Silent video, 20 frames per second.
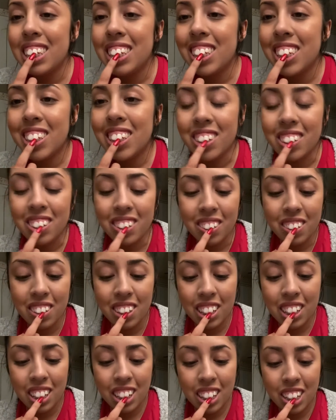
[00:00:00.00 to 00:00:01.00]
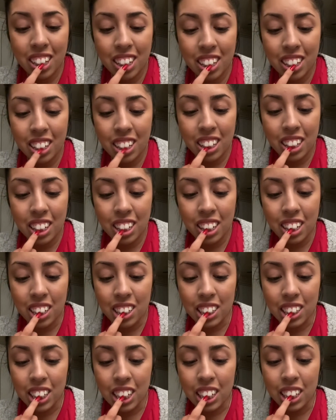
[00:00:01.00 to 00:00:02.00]
tooth looks
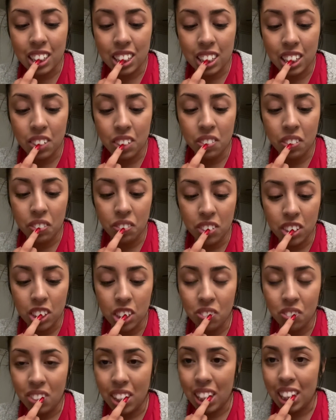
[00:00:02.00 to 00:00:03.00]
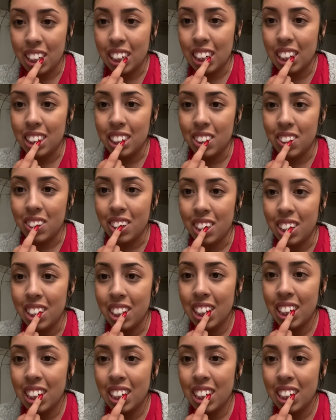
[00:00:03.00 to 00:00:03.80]
like it's going to be pushed back as well.